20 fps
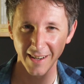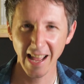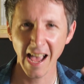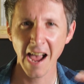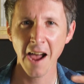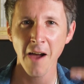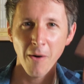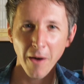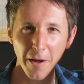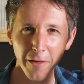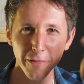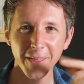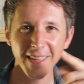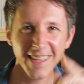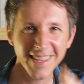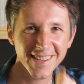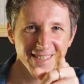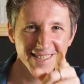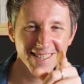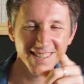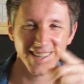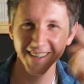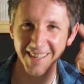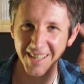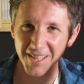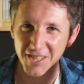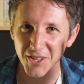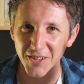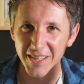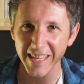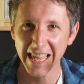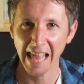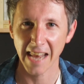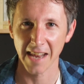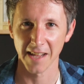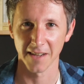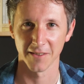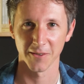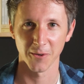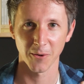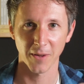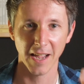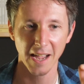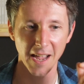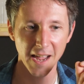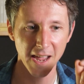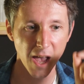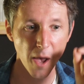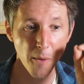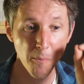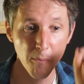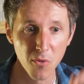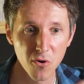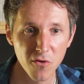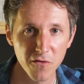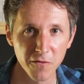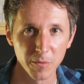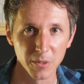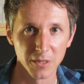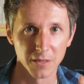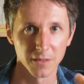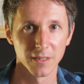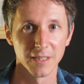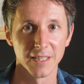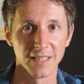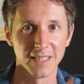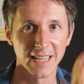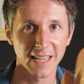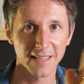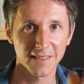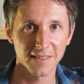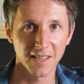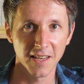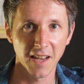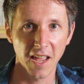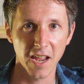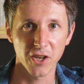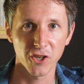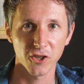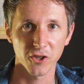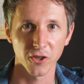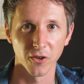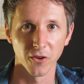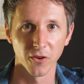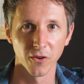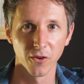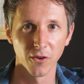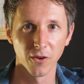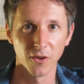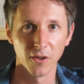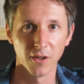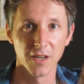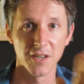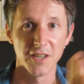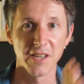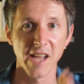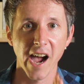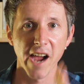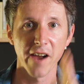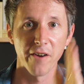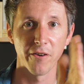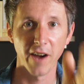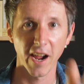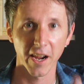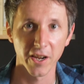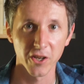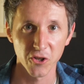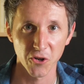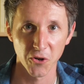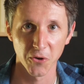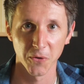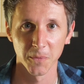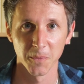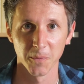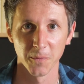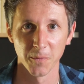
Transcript: Now, I think you're starting to get it, okay? Movement, destination, direction.